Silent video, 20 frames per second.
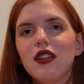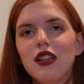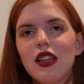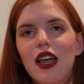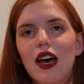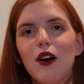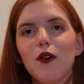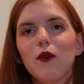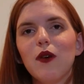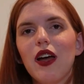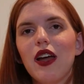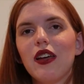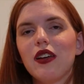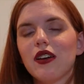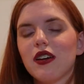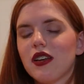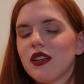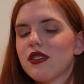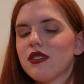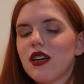that way.
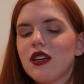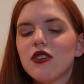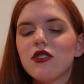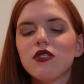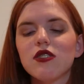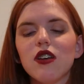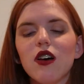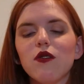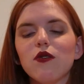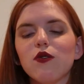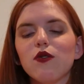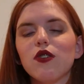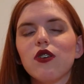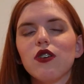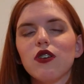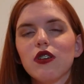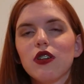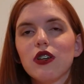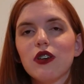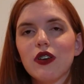You're gonna send yourself to an
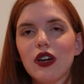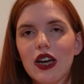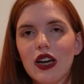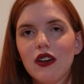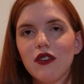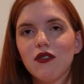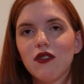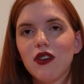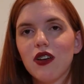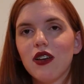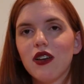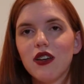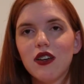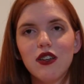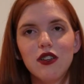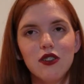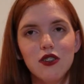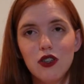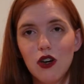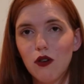early grave.
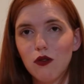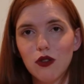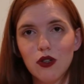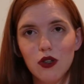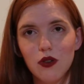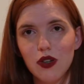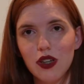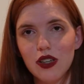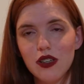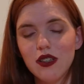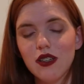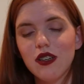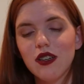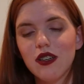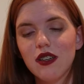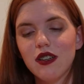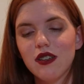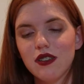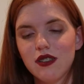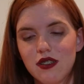Don't do it.
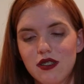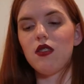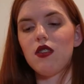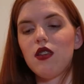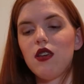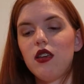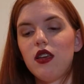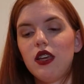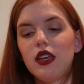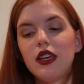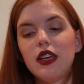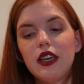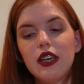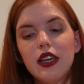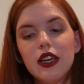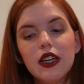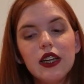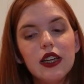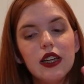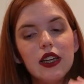
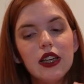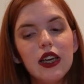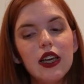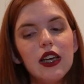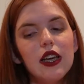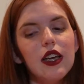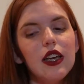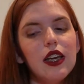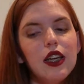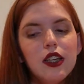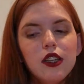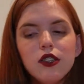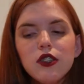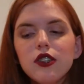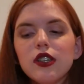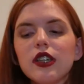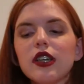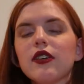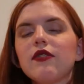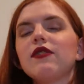Getting
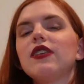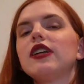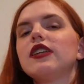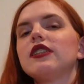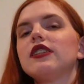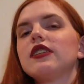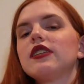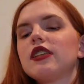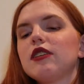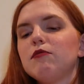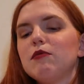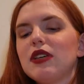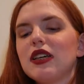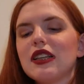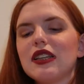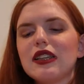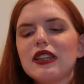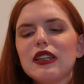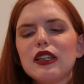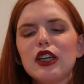into the convention can be
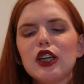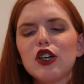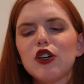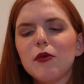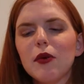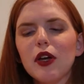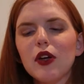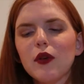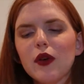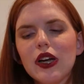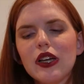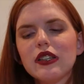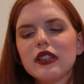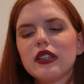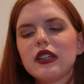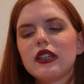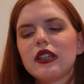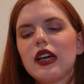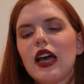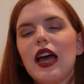a little bit
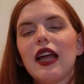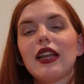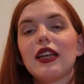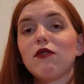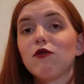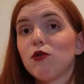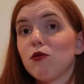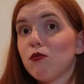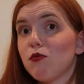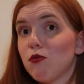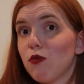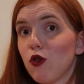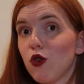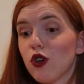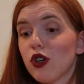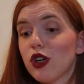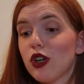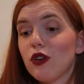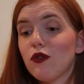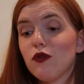crazy and even
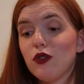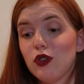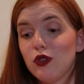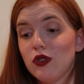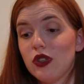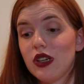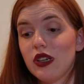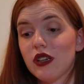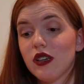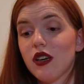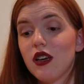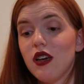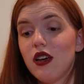more confusing,